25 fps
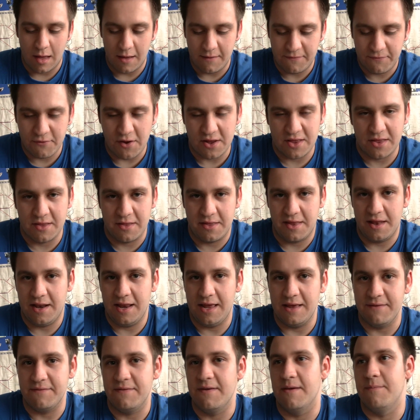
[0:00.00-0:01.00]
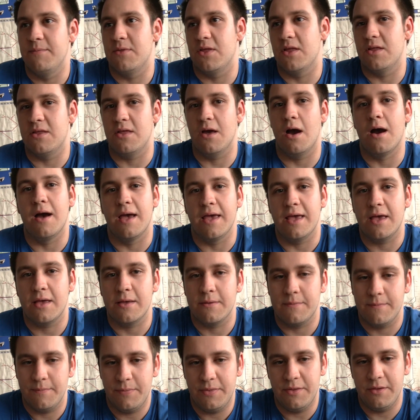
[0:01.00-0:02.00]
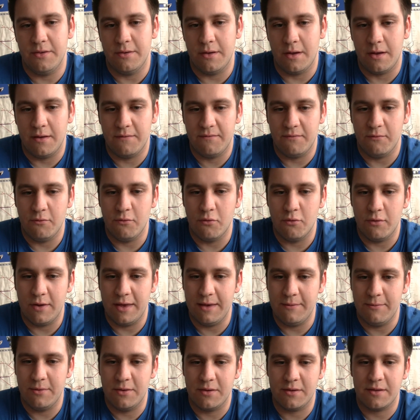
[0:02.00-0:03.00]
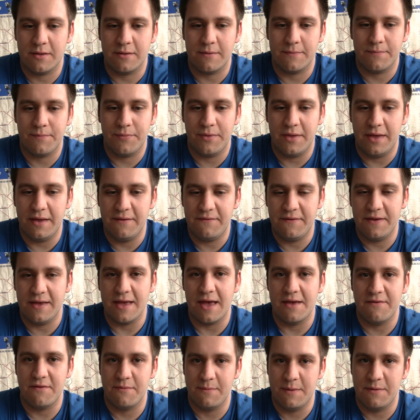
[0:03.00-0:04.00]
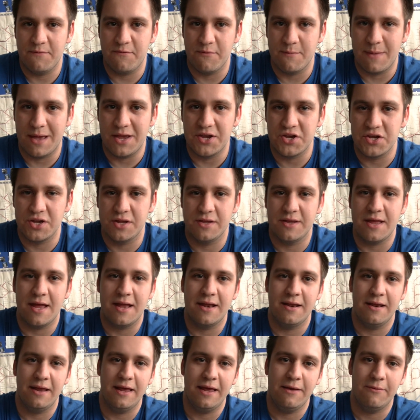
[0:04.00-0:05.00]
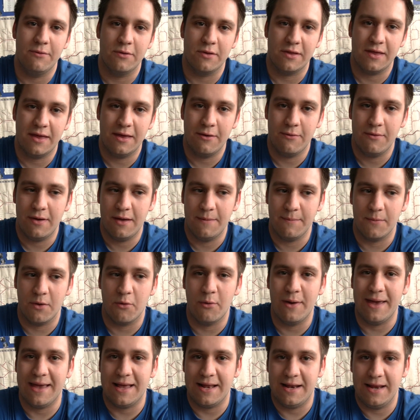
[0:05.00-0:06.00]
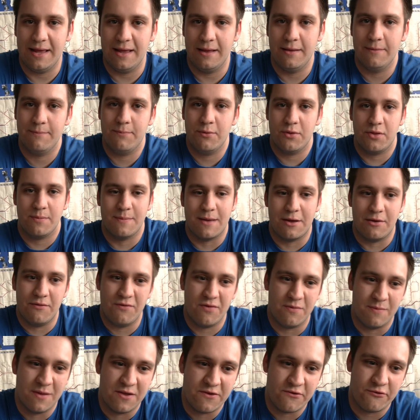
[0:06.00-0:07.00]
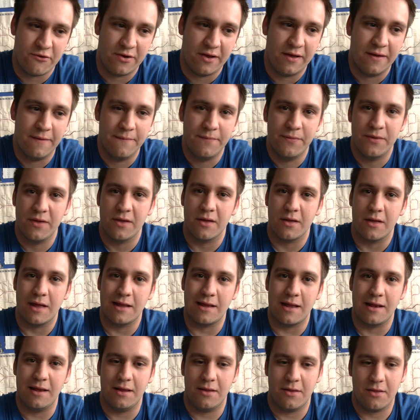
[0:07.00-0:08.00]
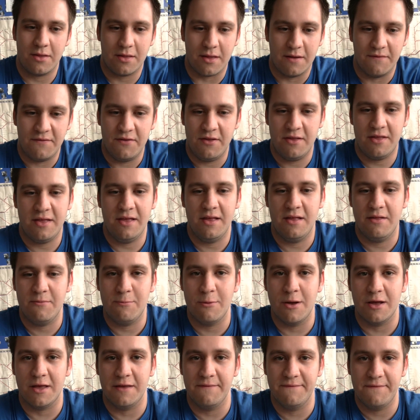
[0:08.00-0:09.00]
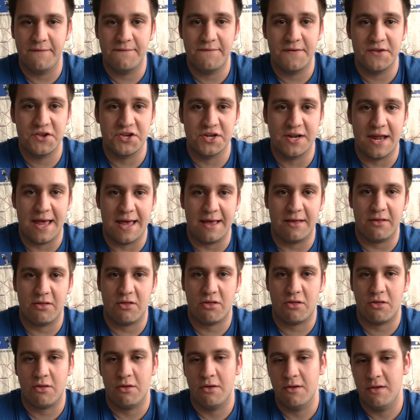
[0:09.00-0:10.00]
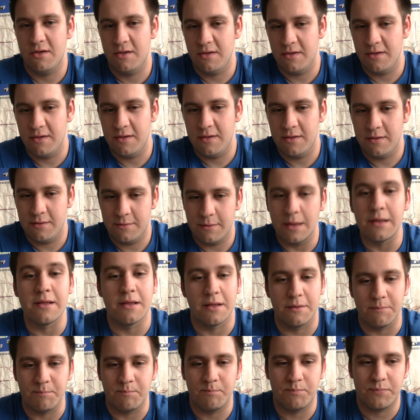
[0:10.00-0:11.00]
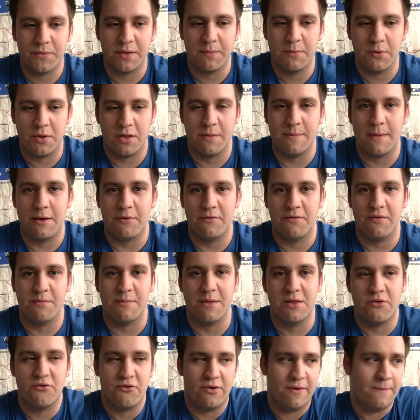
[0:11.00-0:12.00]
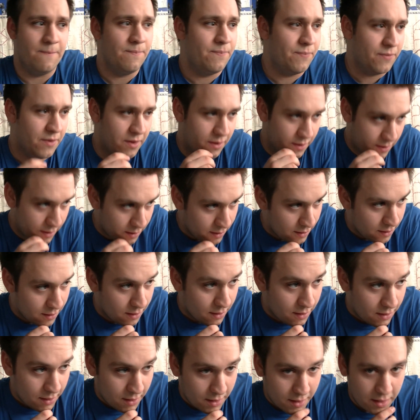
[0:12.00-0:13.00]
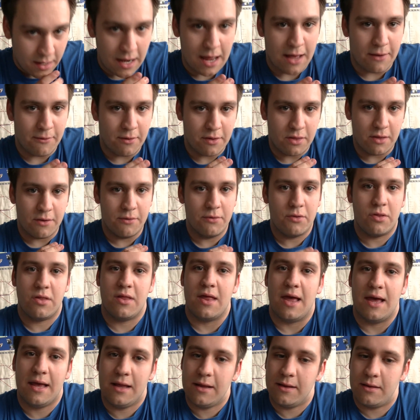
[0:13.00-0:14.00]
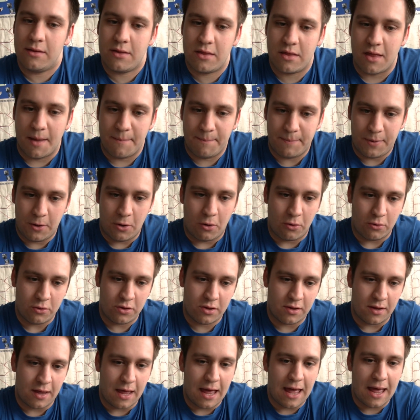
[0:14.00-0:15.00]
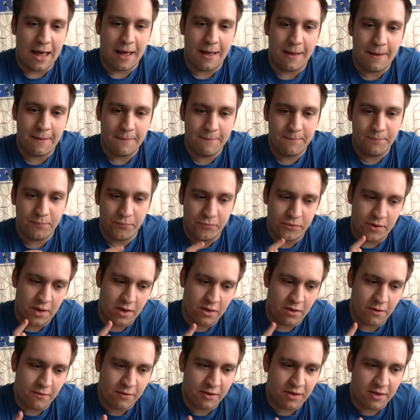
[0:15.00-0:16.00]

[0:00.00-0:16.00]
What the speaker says: threatens to leave him to die, or he would, if he gave him information, then he would kill him quickly and put him out of his misery. And then he discovers he's working for Vision X, and then puts him out of his misery. Now, as I was saying, subplot. There's